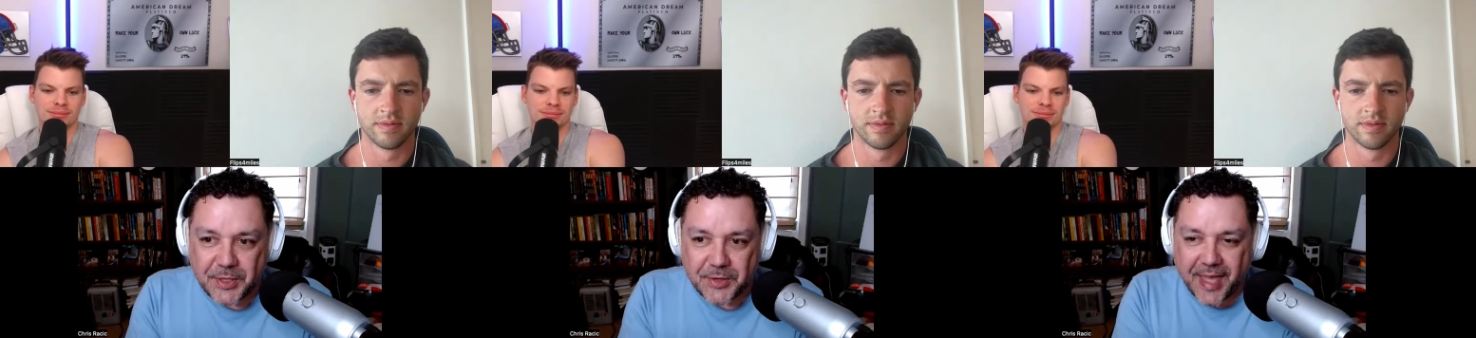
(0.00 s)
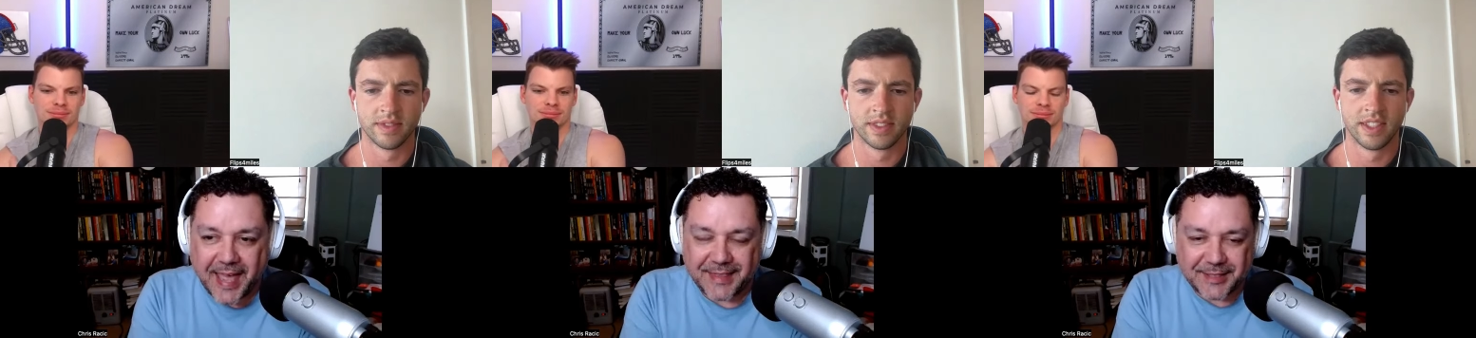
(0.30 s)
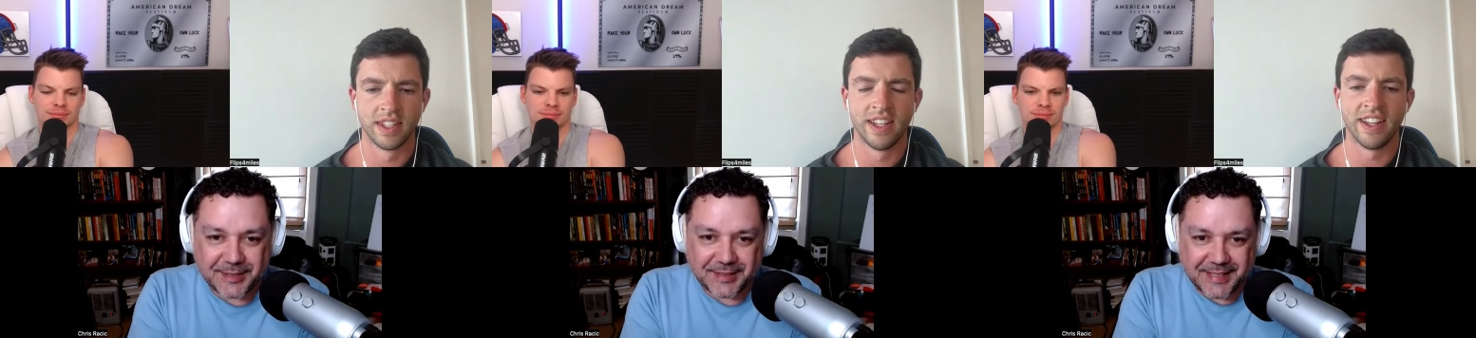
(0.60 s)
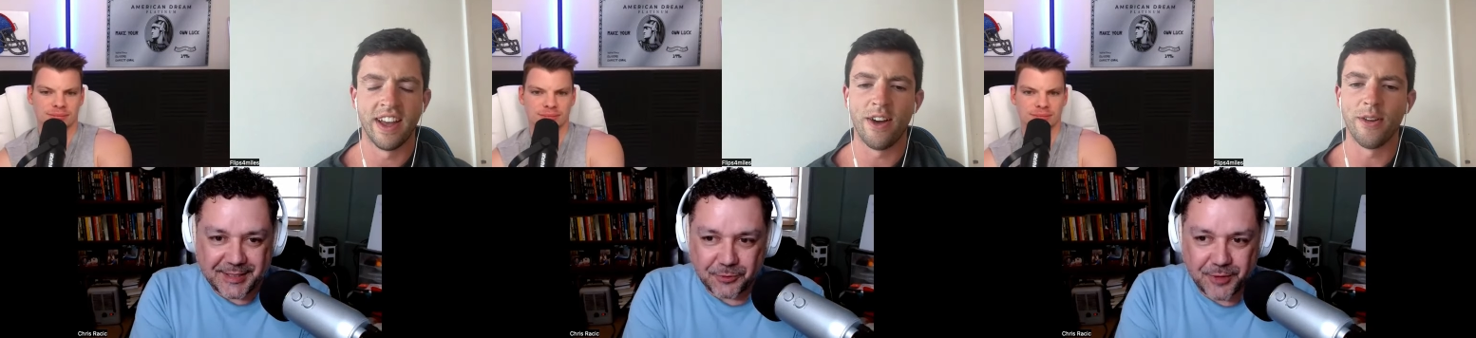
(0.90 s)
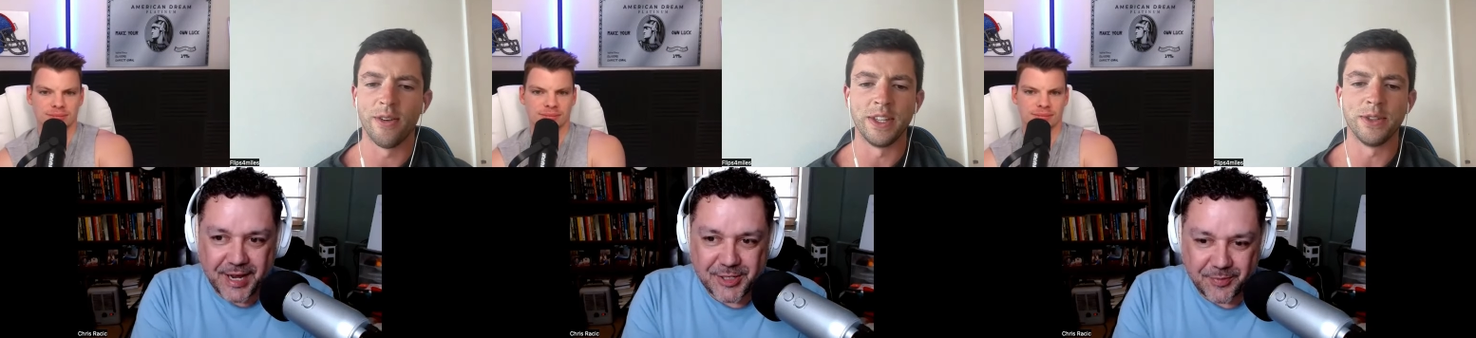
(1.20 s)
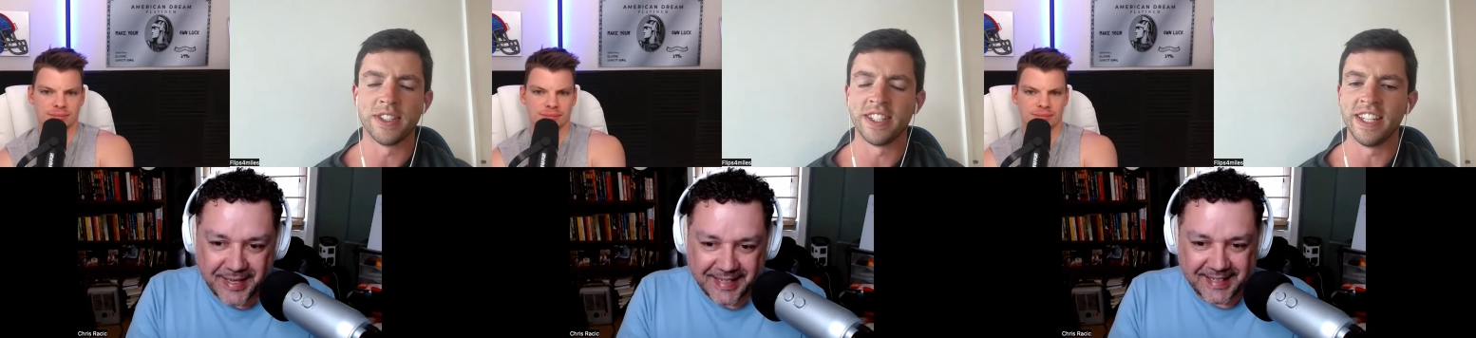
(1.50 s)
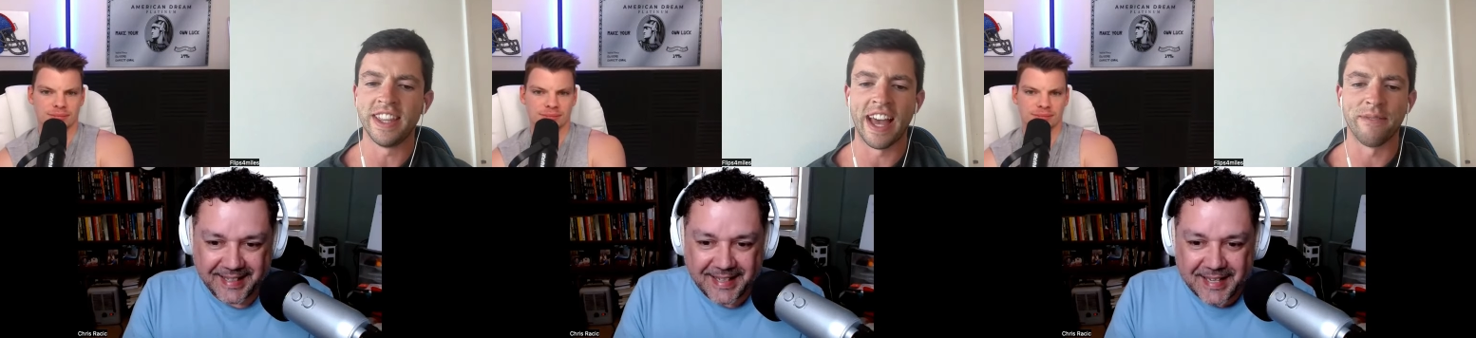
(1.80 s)
Speaker 1: and you've had this this oh, regimen. You
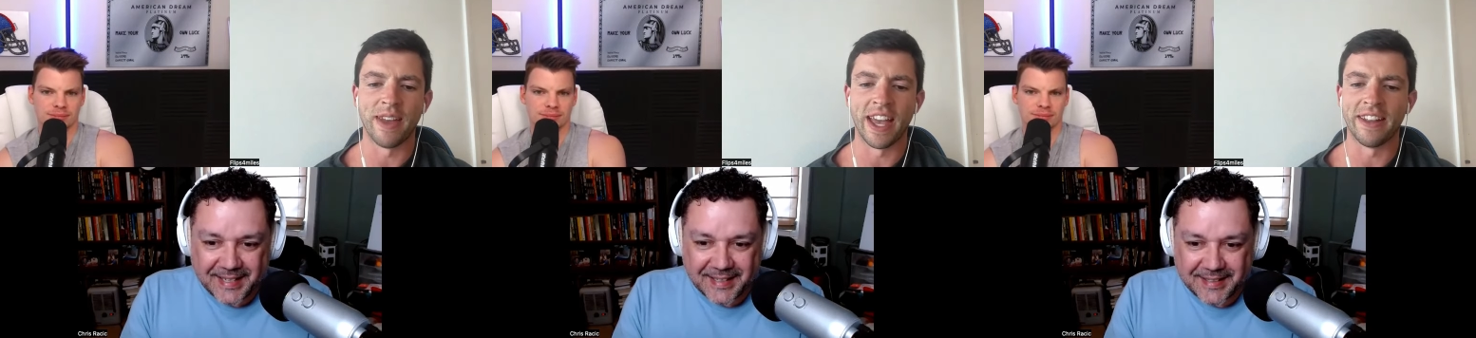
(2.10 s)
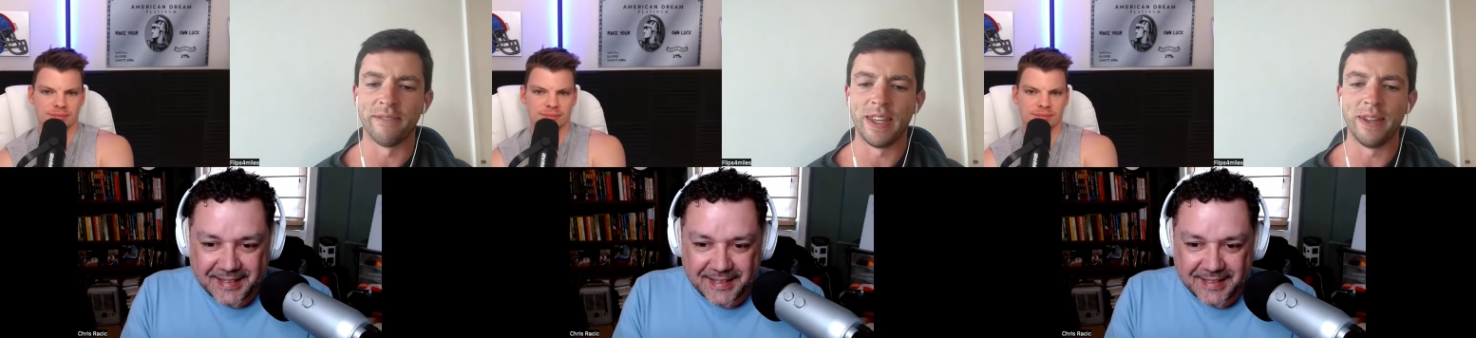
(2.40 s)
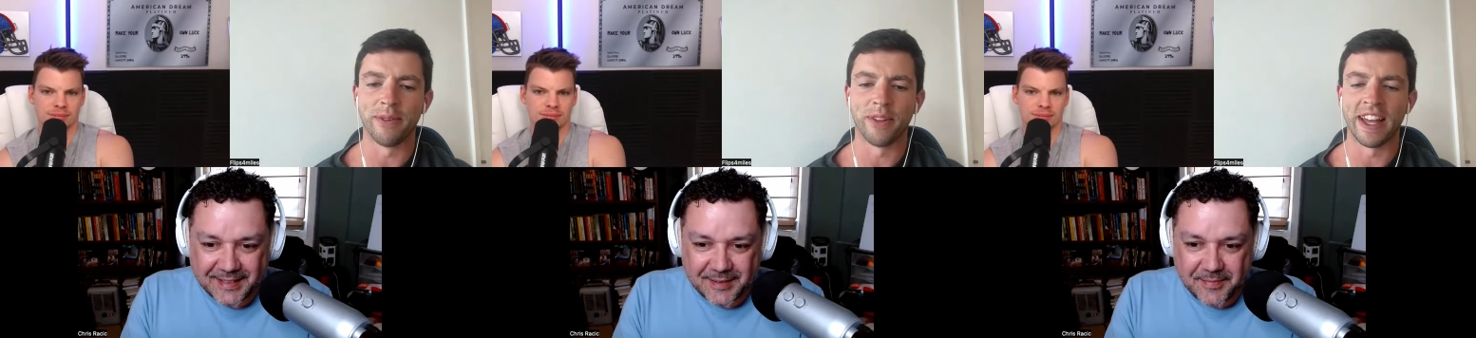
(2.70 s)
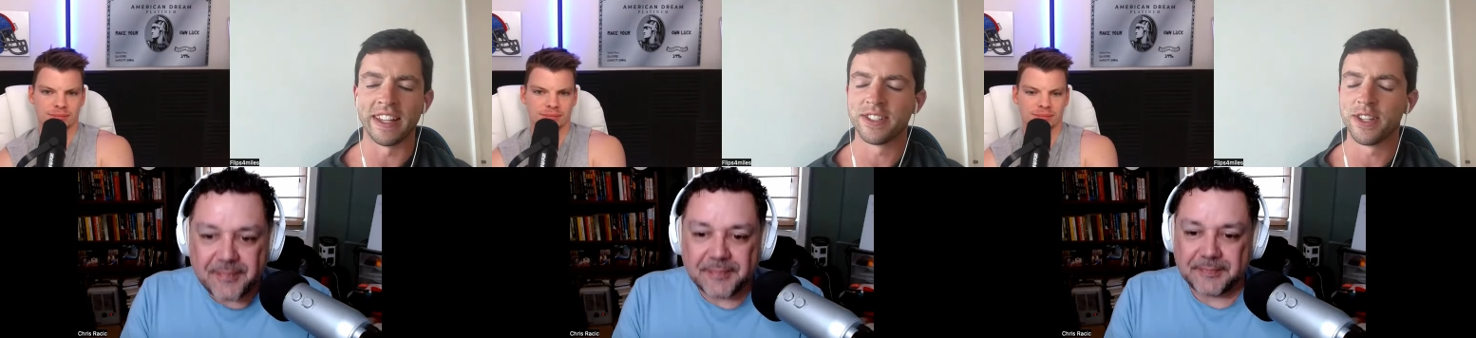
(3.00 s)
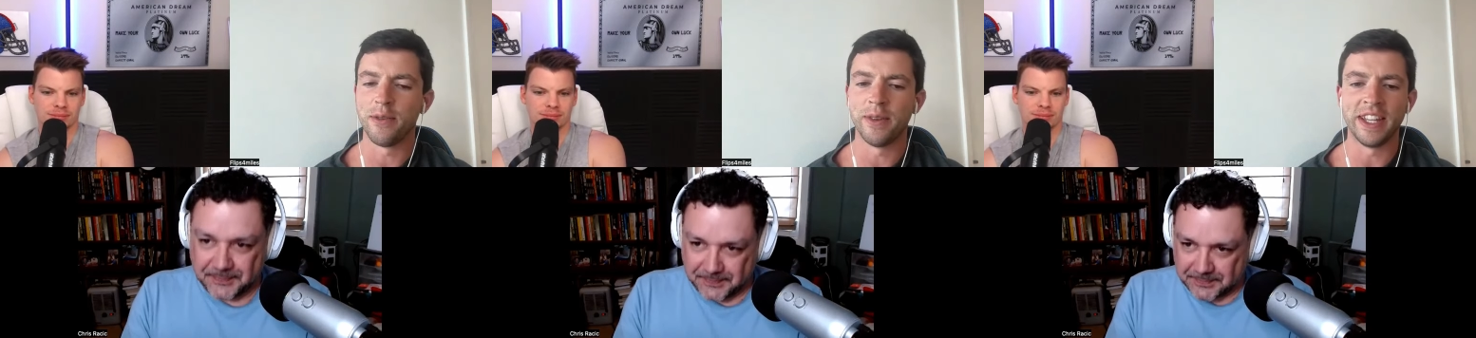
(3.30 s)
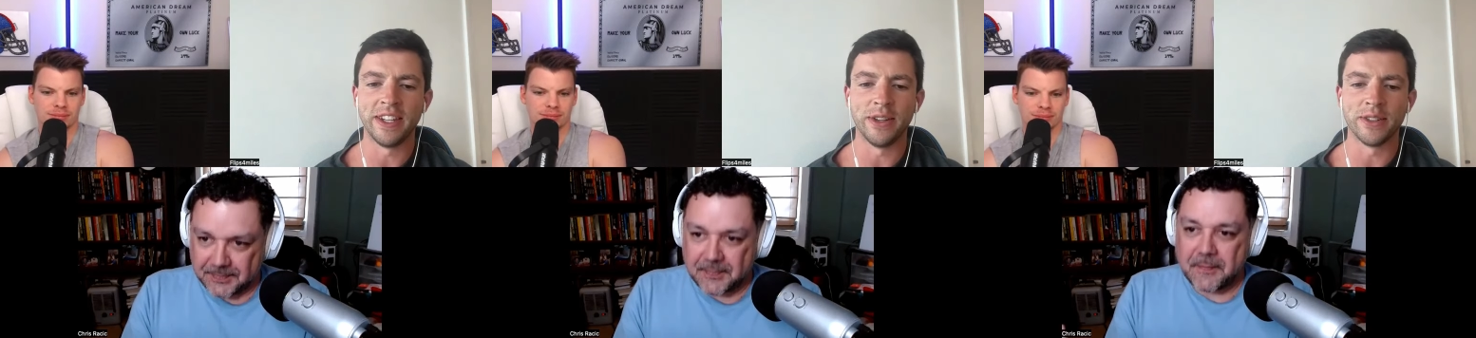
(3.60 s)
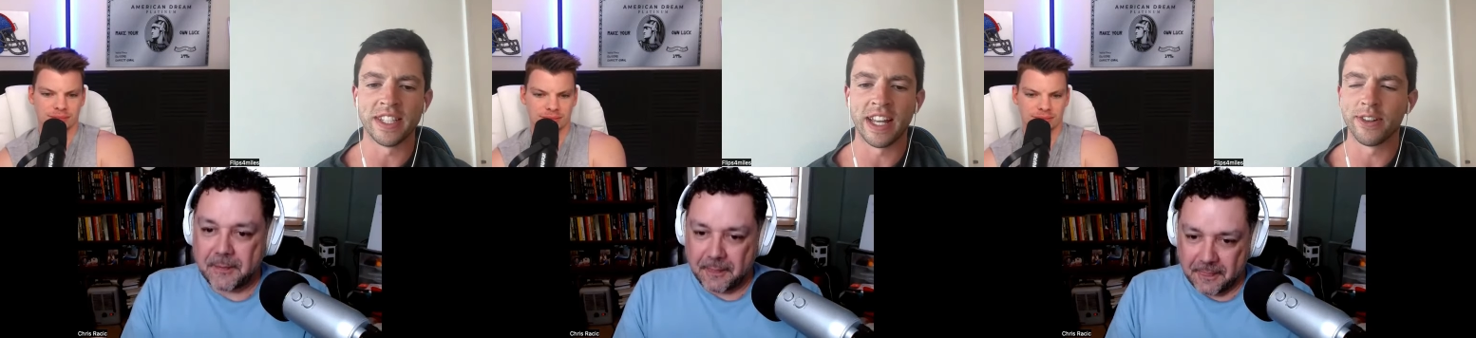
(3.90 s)
see
Speaker 2: that man in people, like so many new
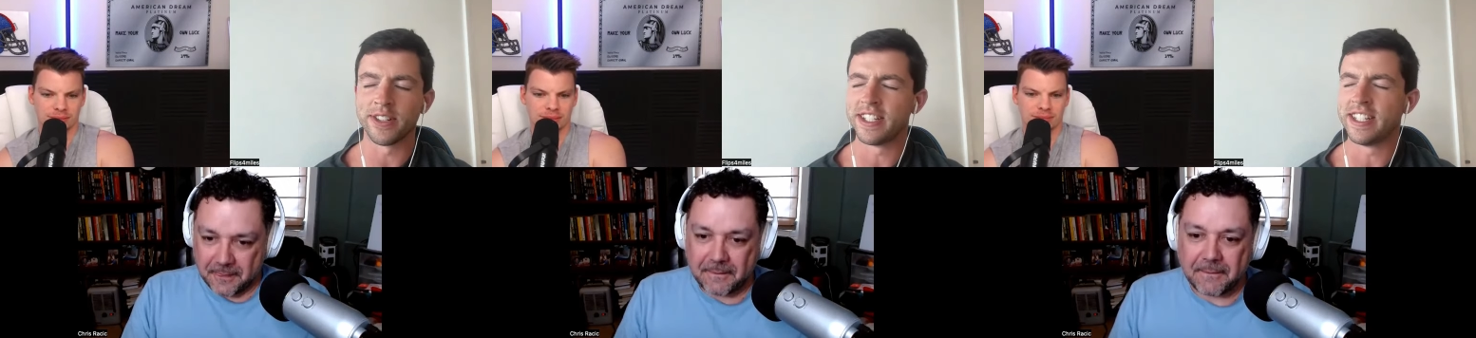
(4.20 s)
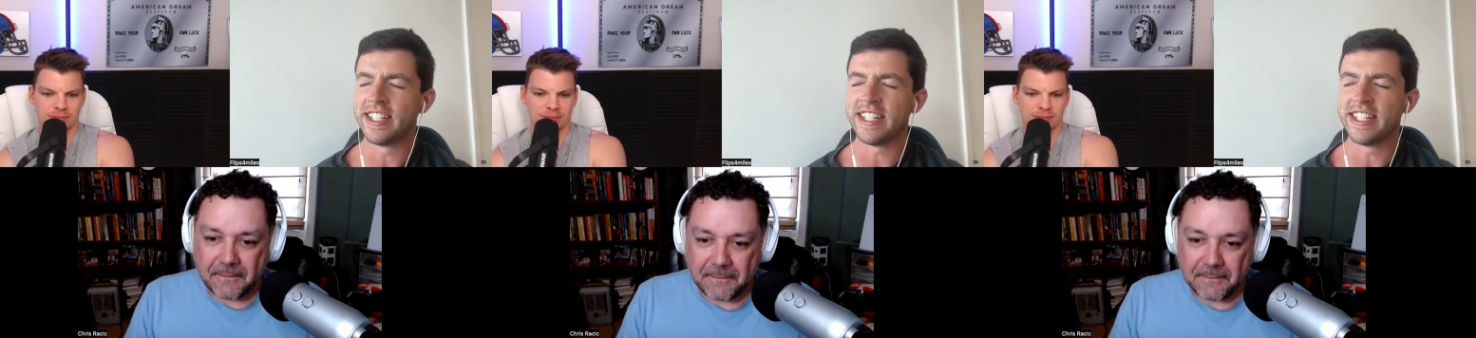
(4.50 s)
sellers